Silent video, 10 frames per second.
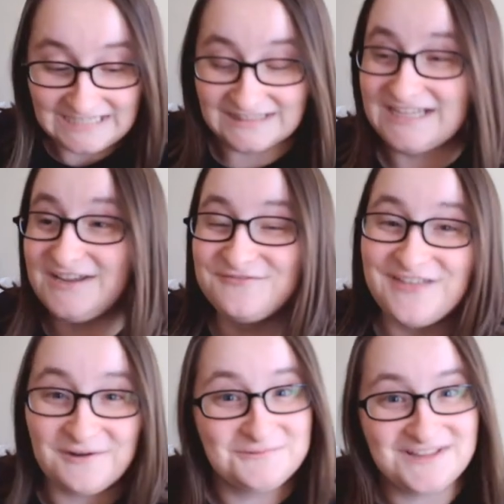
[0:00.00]
Leave
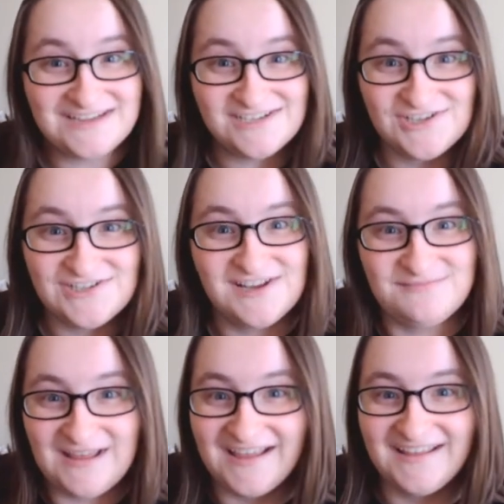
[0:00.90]
that
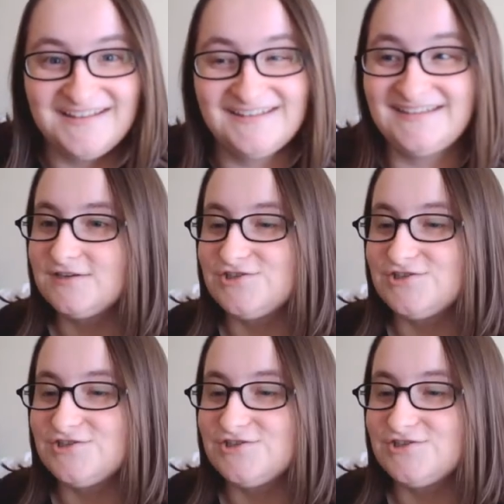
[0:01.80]
relationship, man.